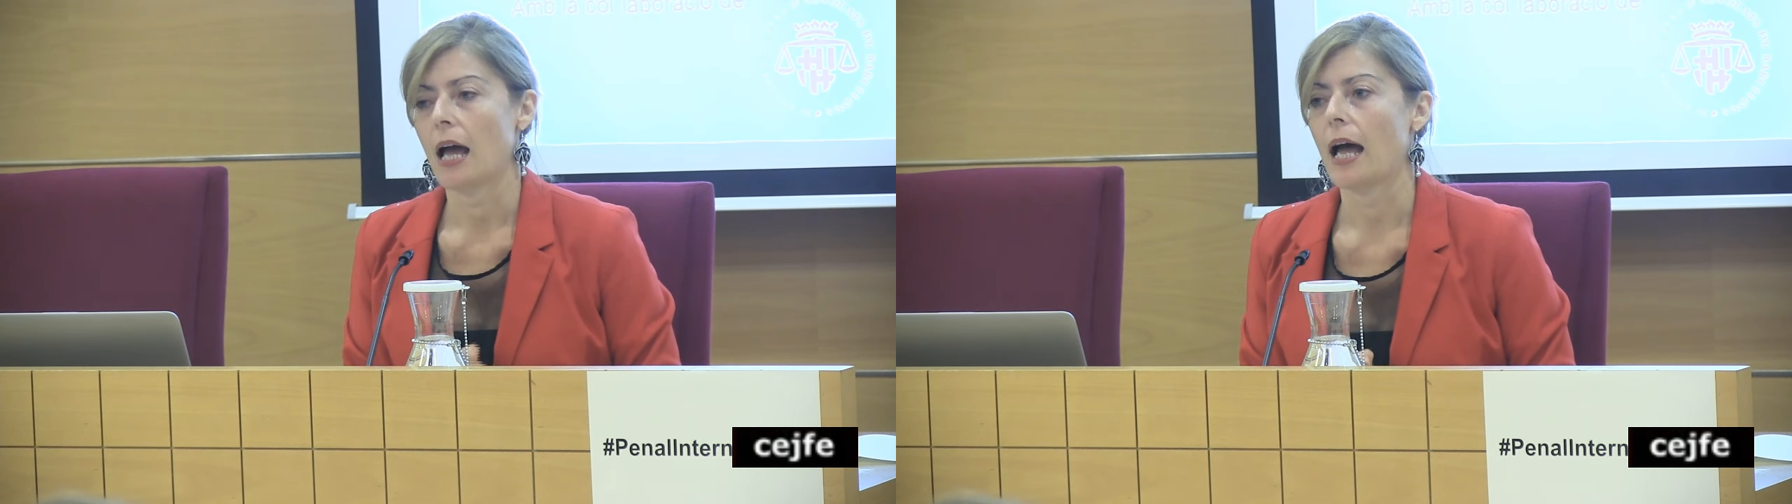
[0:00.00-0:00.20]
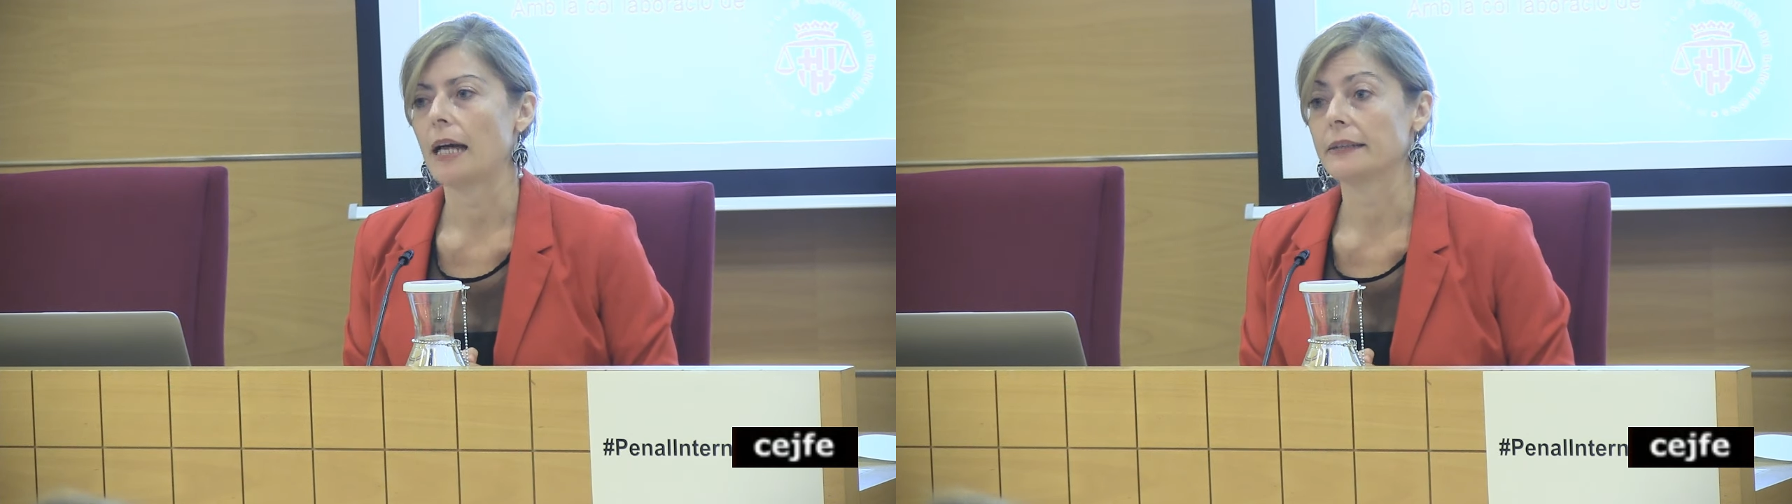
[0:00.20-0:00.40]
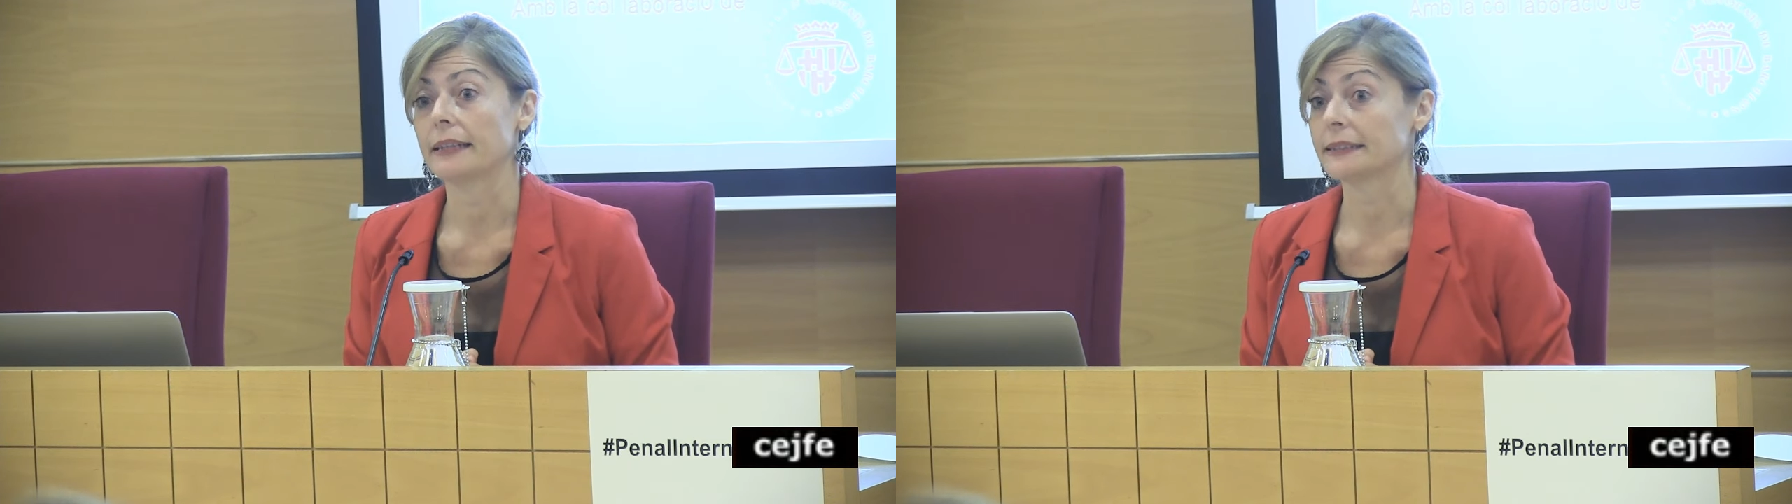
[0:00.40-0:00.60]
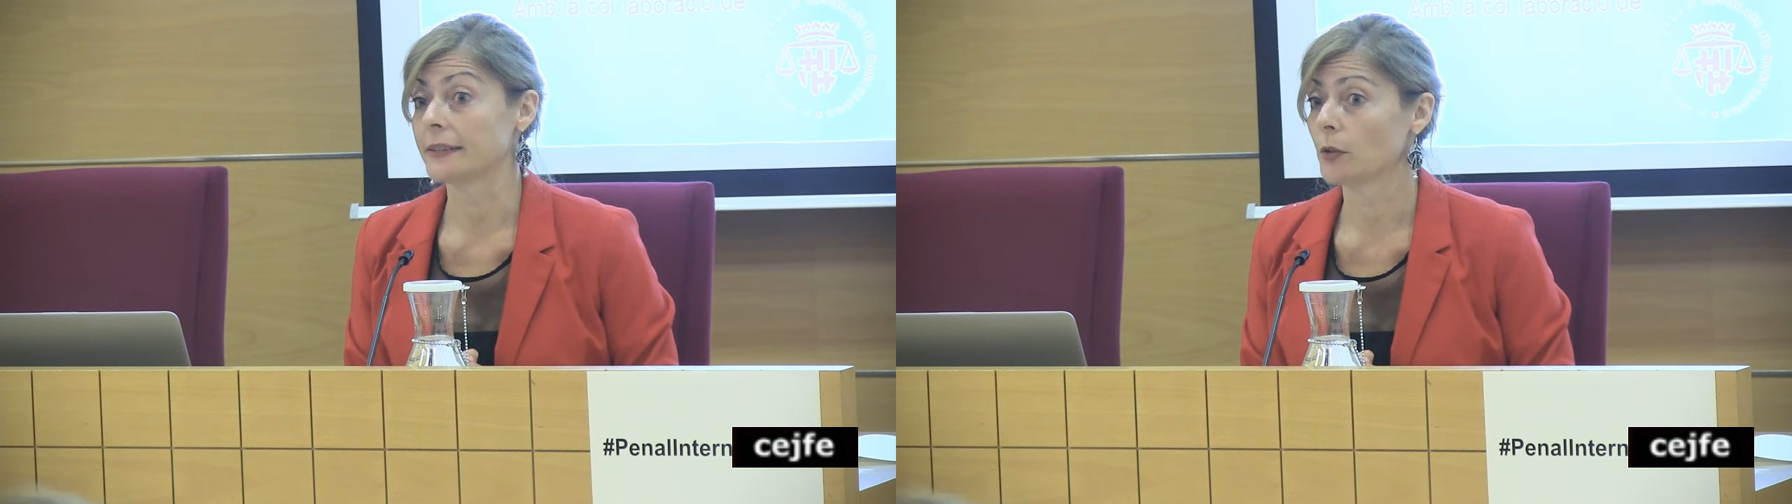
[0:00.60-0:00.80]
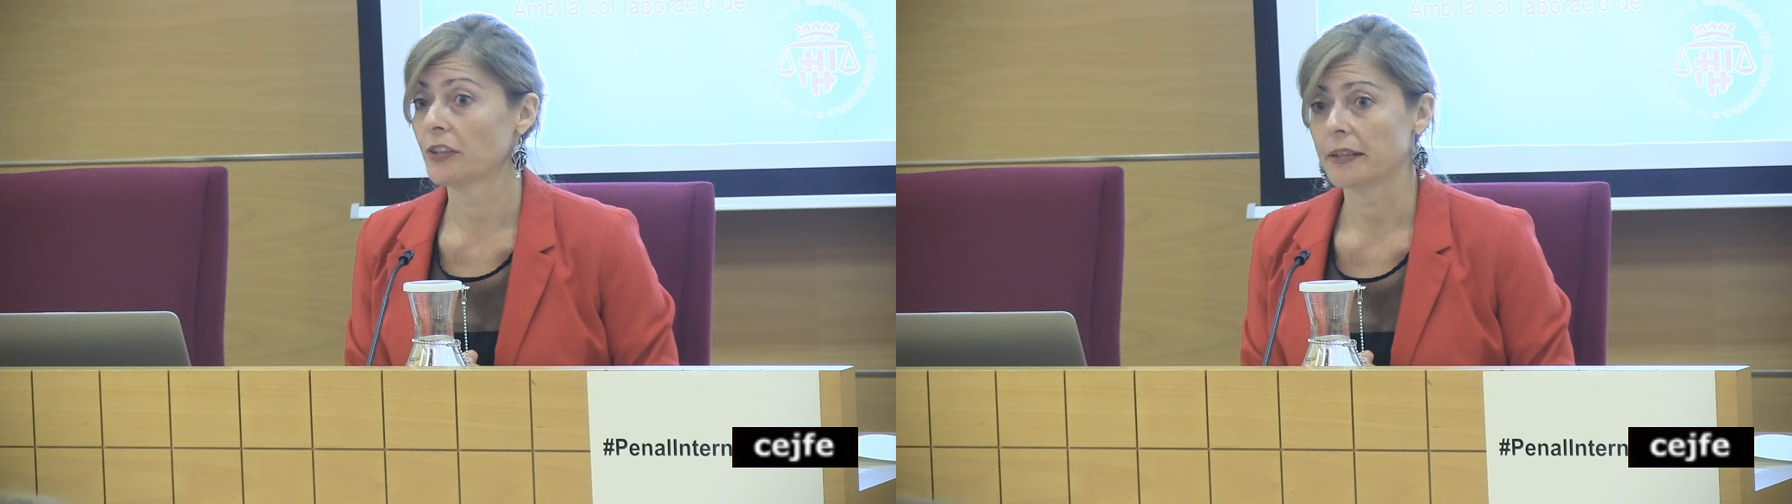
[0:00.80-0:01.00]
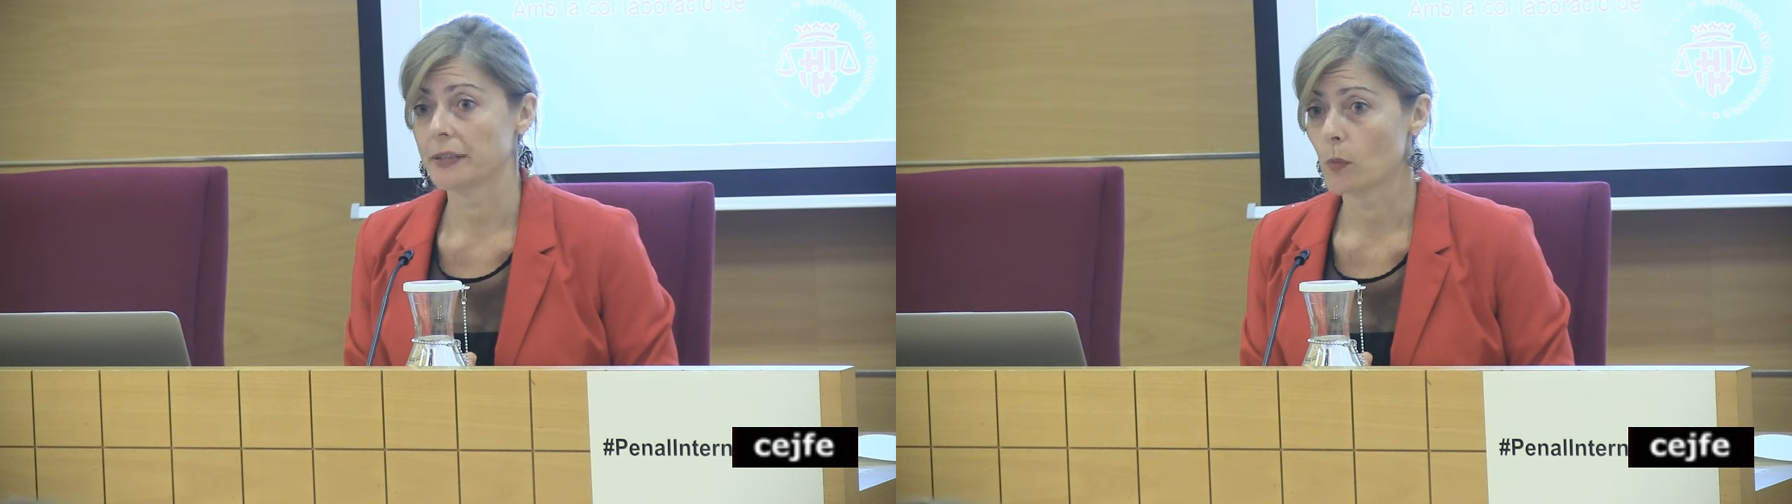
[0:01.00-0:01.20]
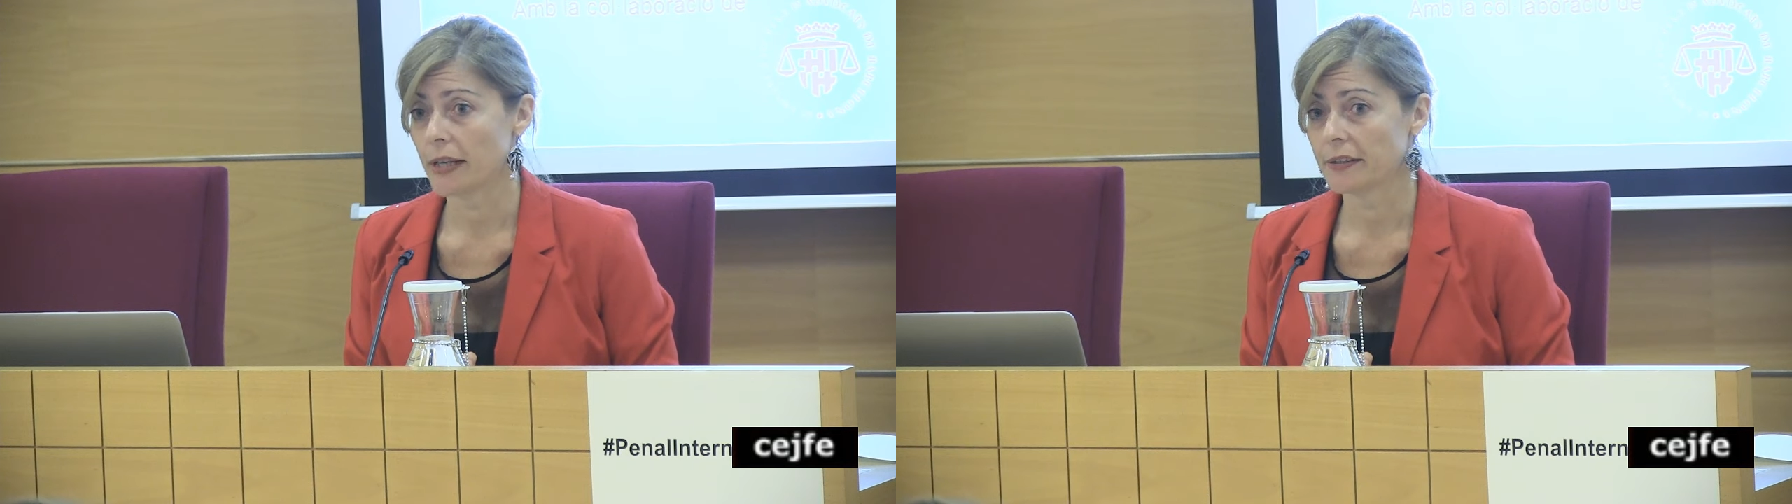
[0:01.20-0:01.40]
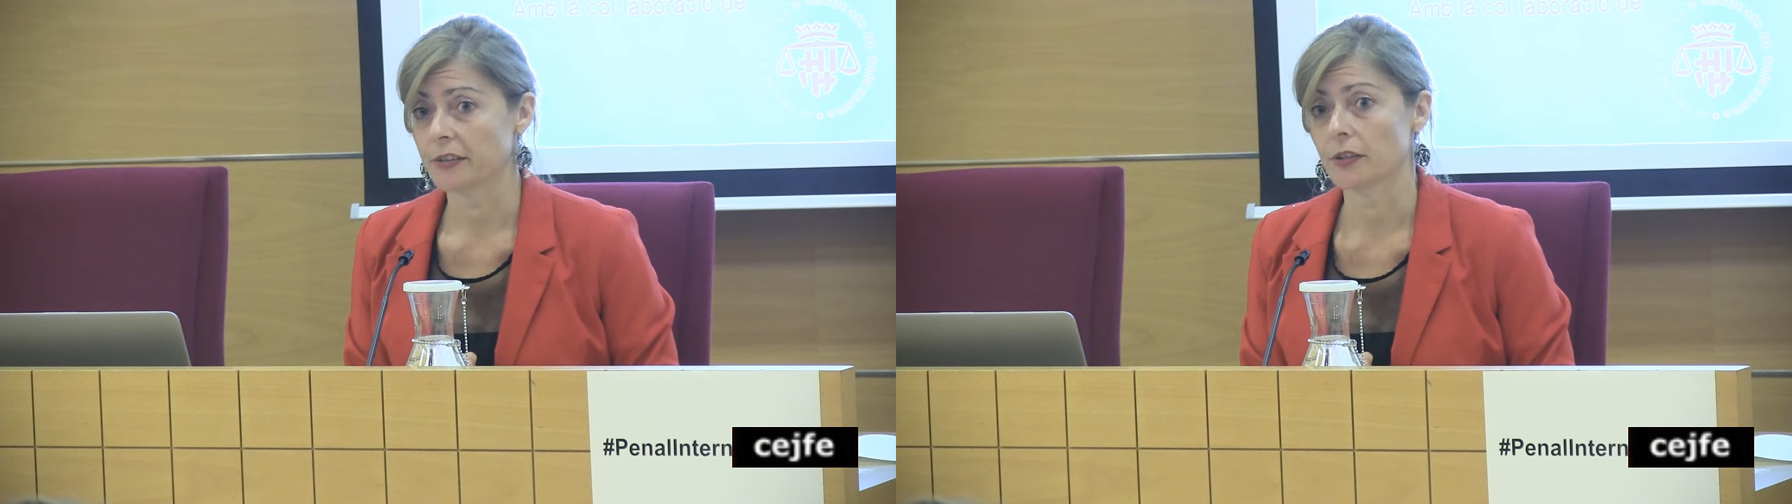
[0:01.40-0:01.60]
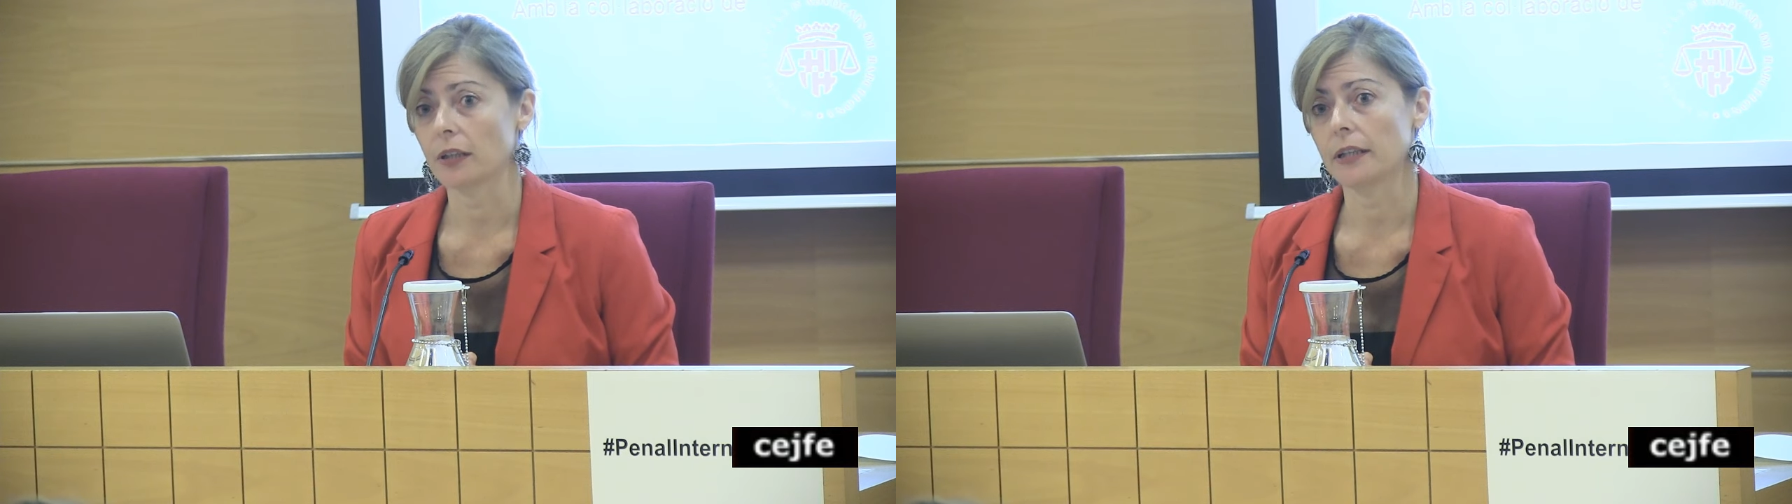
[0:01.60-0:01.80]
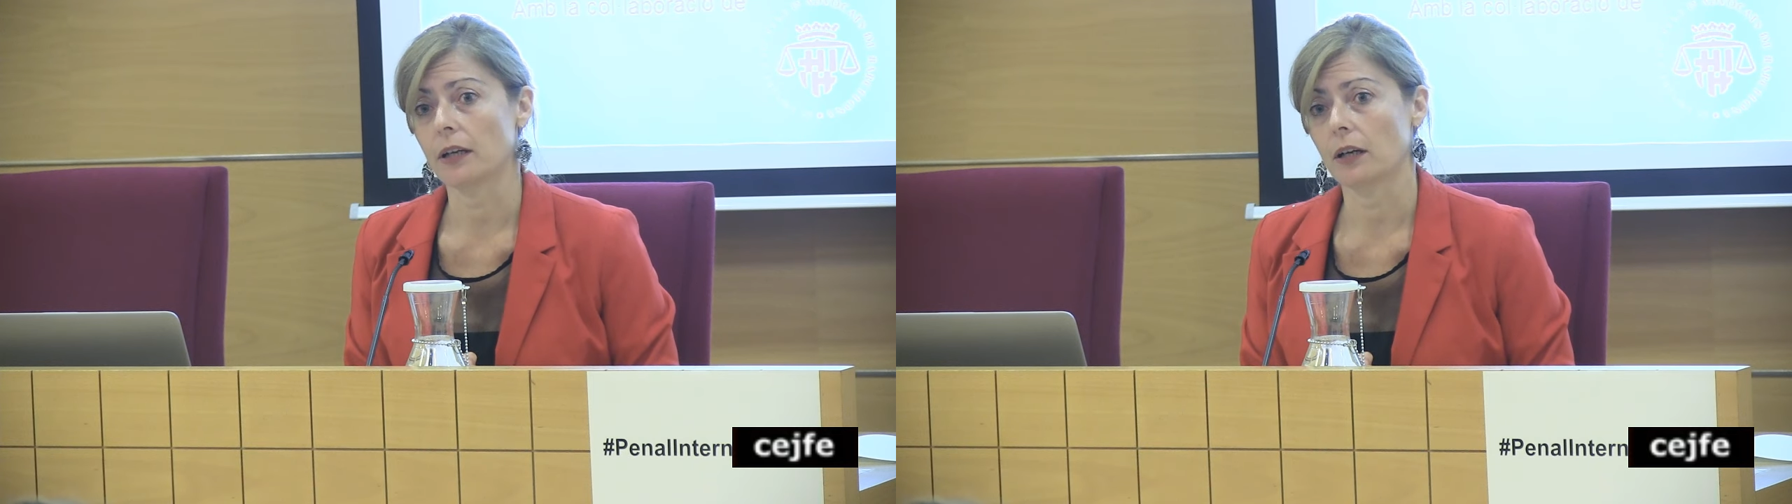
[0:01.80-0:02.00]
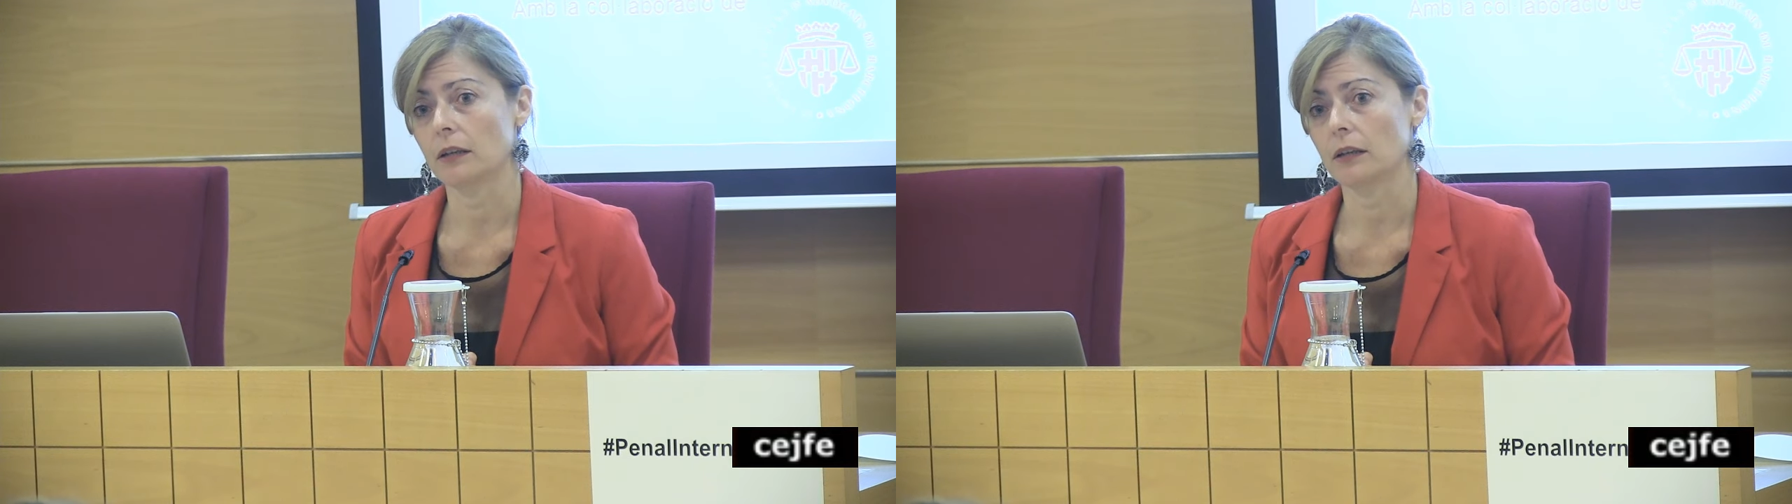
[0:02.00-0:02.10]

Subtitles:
and it's not adequate in